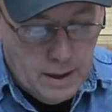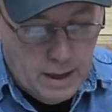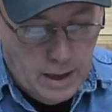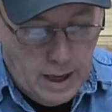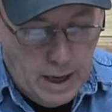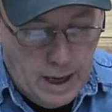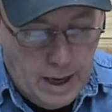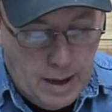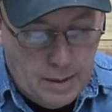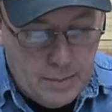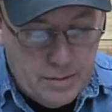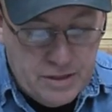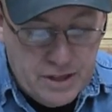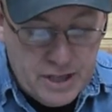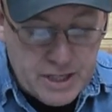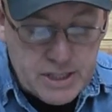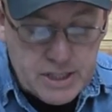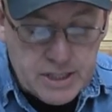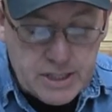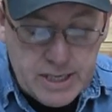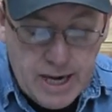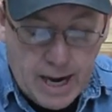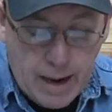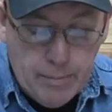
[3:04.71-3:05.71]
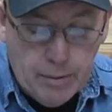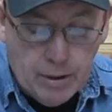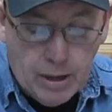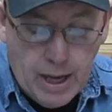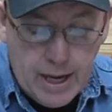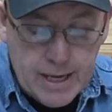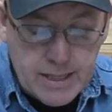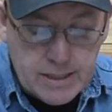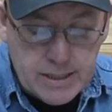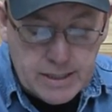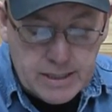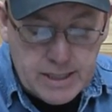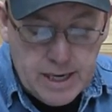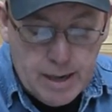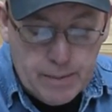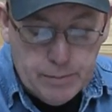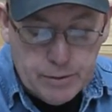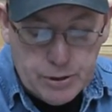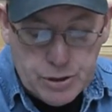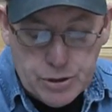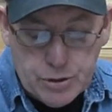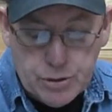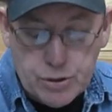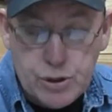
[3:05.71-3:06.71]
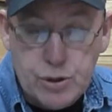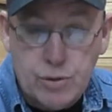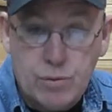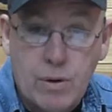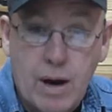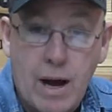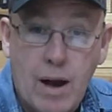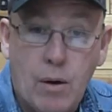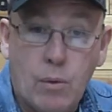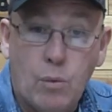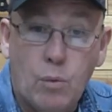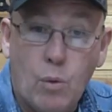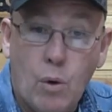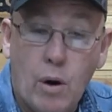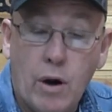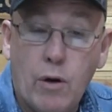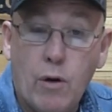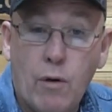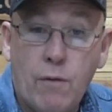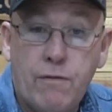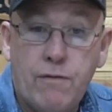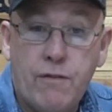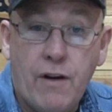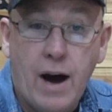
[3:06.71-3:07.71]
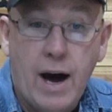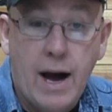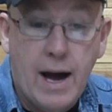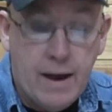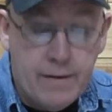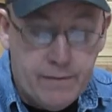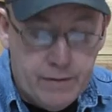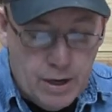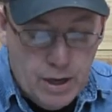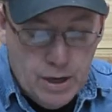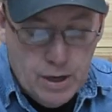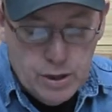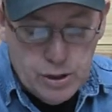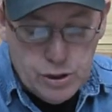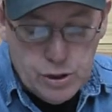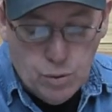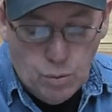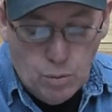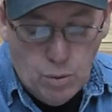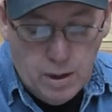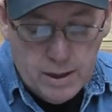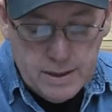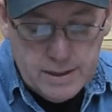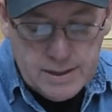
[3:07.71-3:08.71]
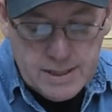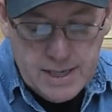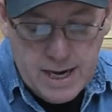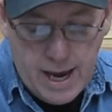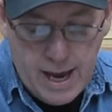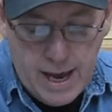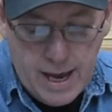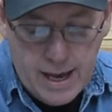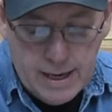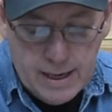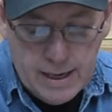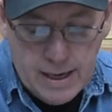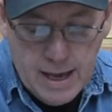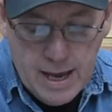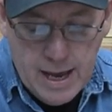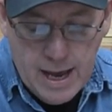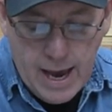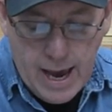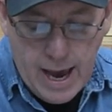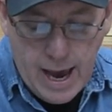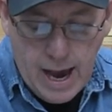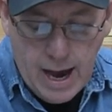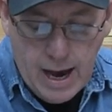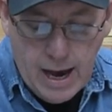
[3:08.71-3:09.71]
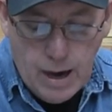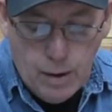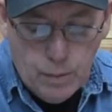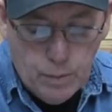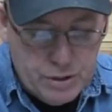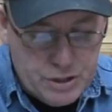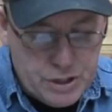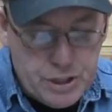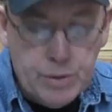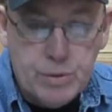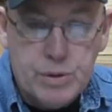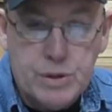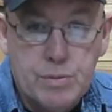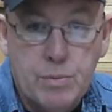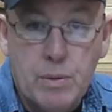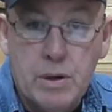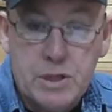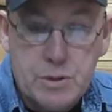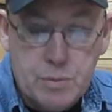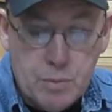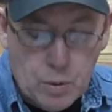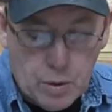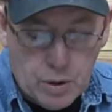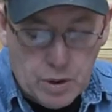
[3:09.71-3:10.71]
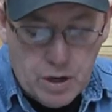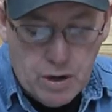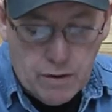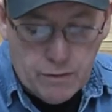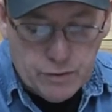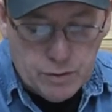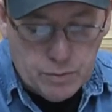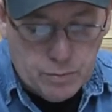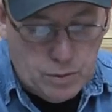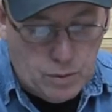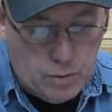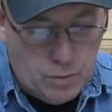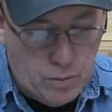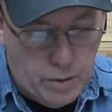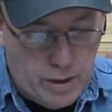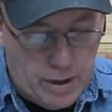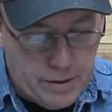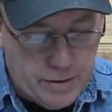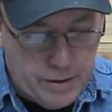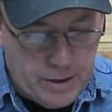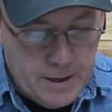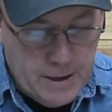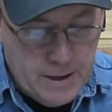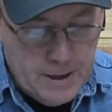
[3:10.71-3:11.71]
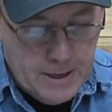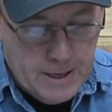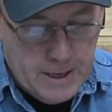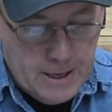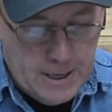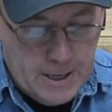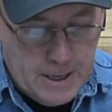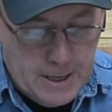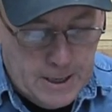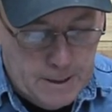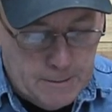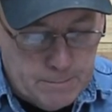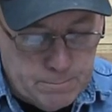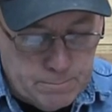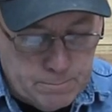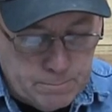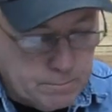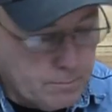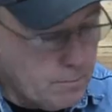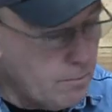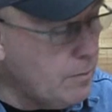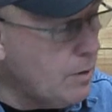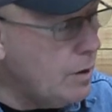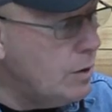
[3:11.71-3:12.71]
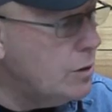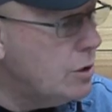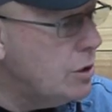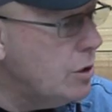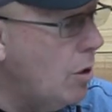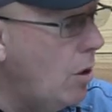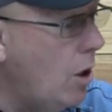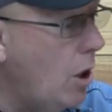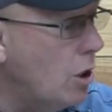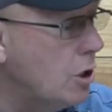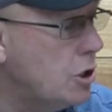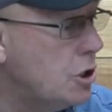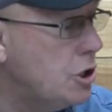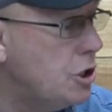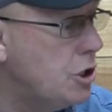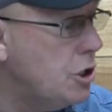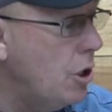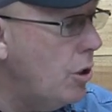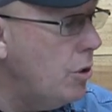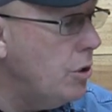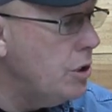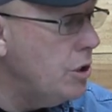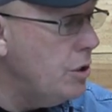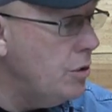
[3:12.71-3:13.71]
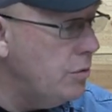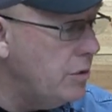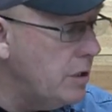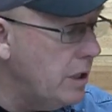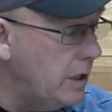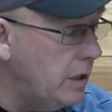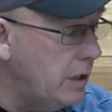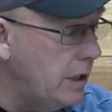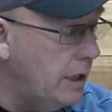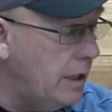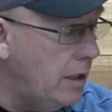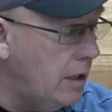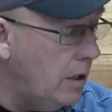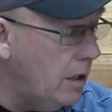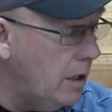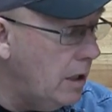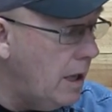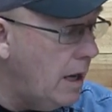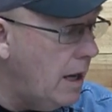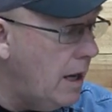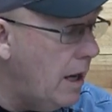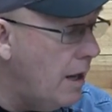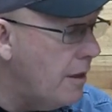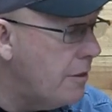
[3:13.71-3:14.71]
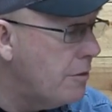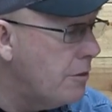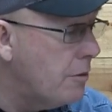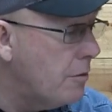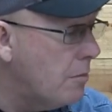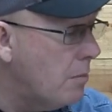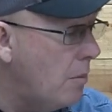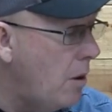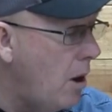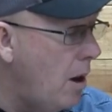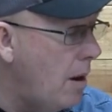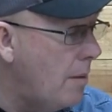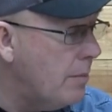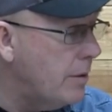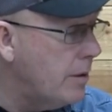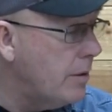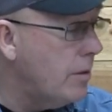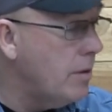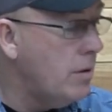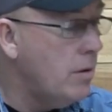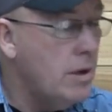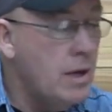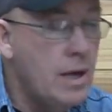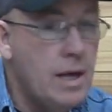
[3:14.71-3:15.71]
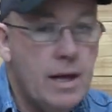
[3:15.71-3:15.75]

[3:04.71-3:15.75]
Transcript: Uh, this stabilized the temperatures around one oh five to one ten, uh, which he was much more comfortable with. Um, so I'll show you the little uh, thermometer.